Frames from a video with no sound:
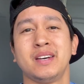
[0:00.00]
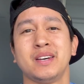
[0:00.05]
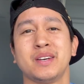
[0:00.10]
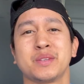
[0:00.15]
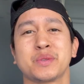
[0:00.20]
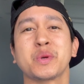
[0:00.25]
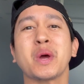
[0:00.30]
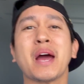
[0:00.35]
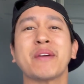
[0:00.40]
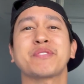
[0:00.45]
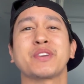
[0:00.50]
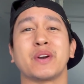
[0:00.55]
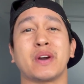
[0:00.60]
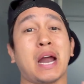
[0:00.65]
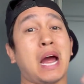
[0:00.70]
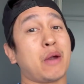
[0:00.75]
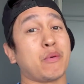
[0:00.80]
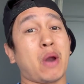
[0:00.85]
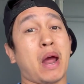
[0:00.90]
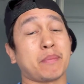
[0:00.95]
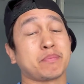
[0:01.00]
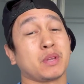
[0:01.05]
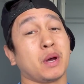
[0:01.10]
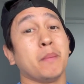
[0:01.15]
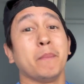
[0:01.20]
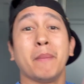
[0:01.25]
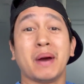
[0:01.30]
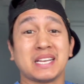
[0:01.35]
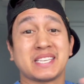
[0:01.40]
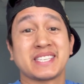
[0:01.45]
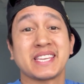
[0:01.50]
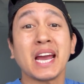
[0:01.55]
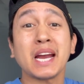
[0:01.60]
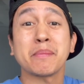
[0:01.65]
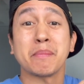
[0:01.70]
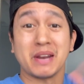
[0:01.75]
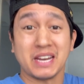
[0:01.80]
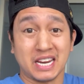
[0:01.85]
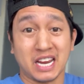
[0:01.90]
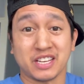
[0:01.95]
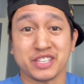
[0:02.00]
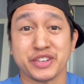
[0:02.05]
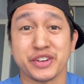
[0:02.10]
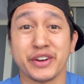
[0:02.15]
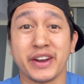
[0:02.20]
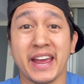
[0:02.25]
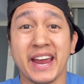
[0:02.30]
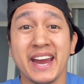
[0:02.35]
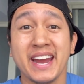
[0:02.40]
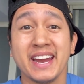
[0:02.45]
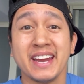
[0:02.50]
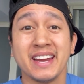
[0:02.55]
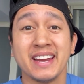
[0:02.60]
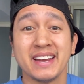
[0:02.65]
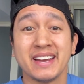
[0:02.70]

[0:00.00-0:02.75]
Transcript: So after I wrapped up my segment yesterday,